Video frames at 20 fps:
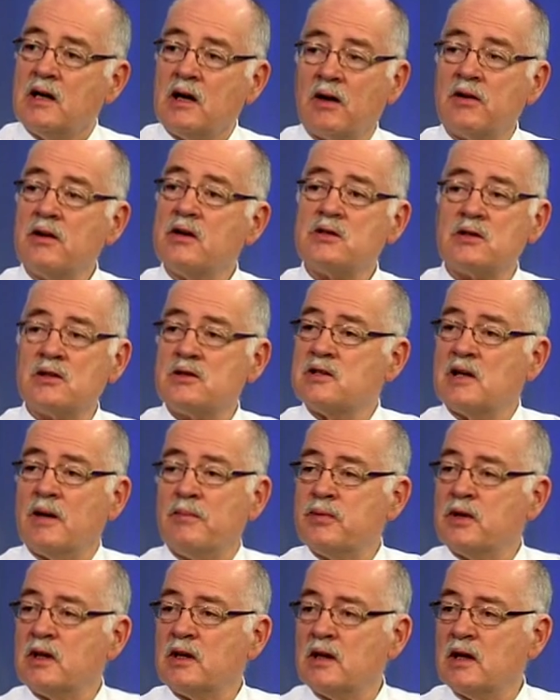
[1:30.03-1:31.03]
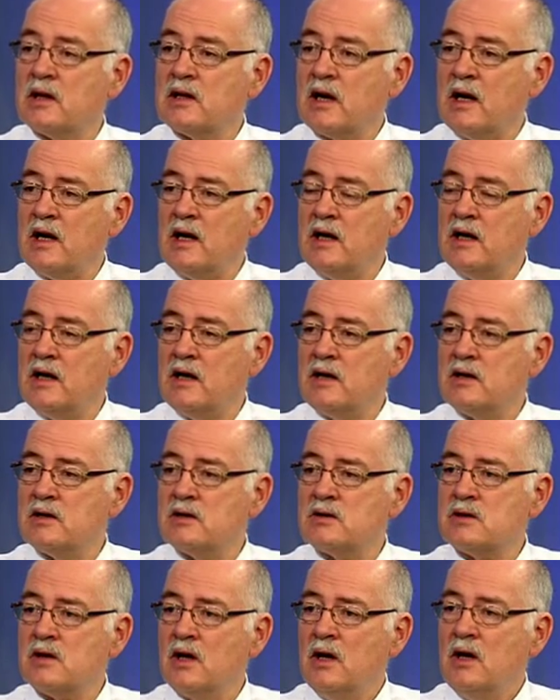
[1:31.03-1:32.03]
Now, this is something that
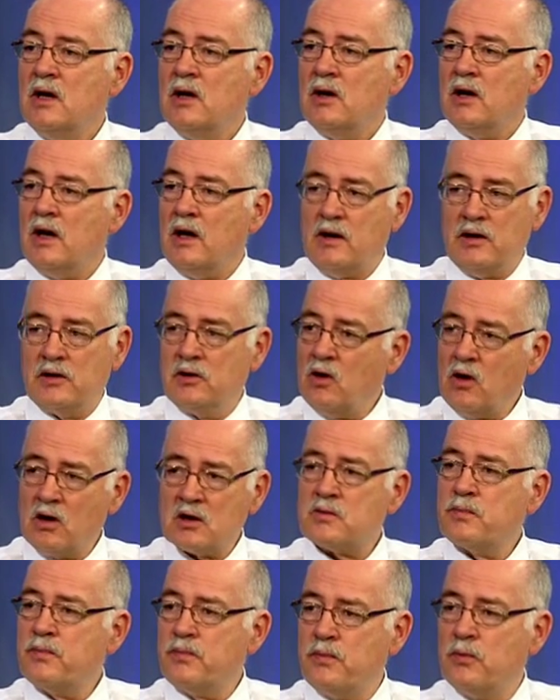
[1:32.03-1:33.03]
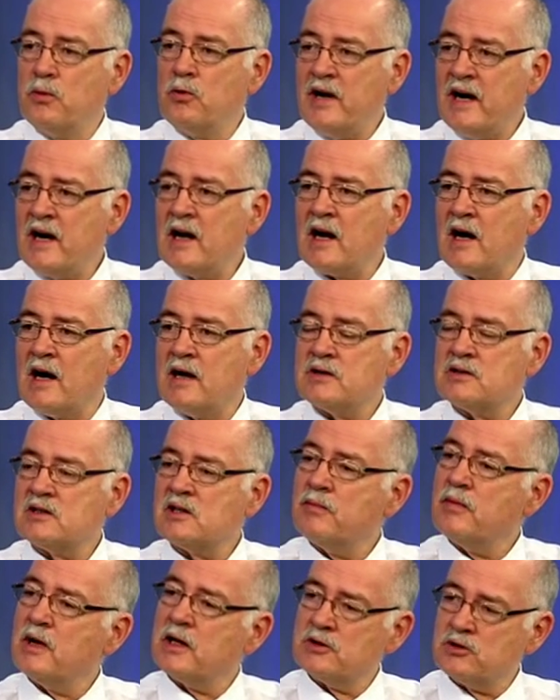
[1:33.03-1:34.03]
is not
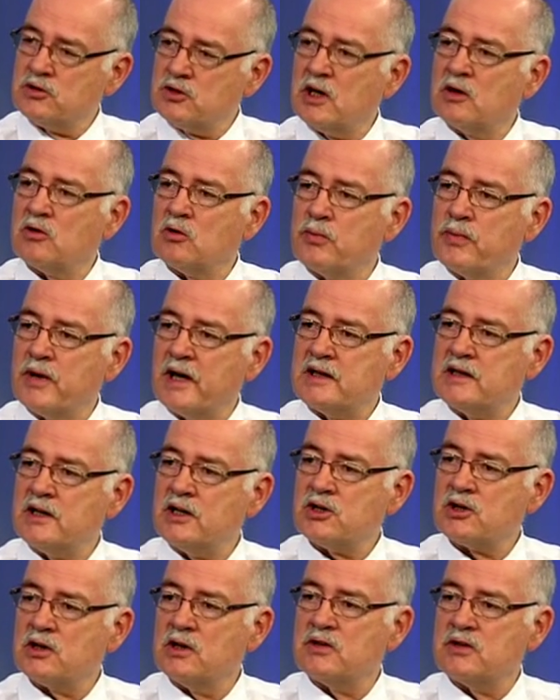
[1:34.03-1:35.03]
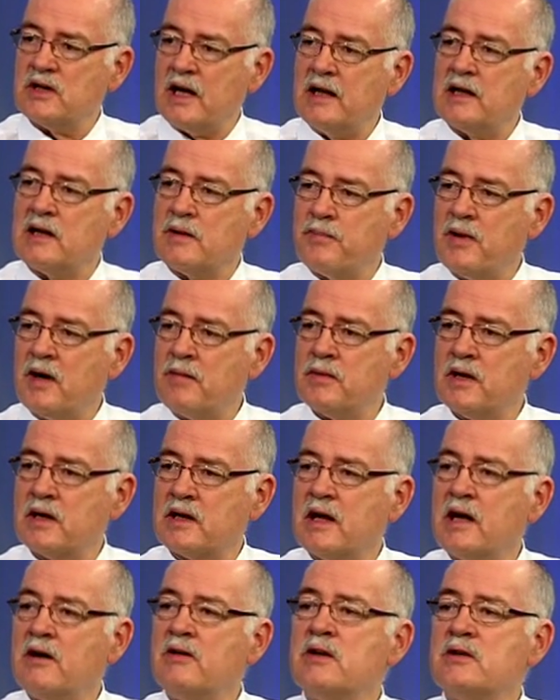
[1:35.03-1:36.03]
realized amongst general practitioners and the
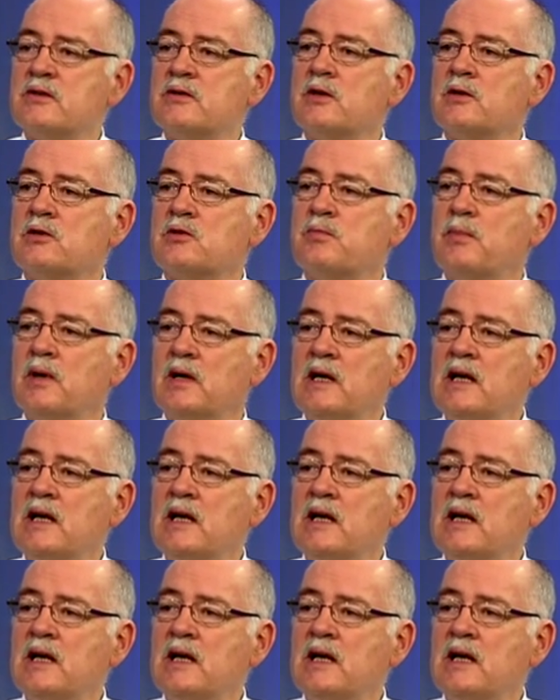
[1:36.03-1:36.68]
public. There is this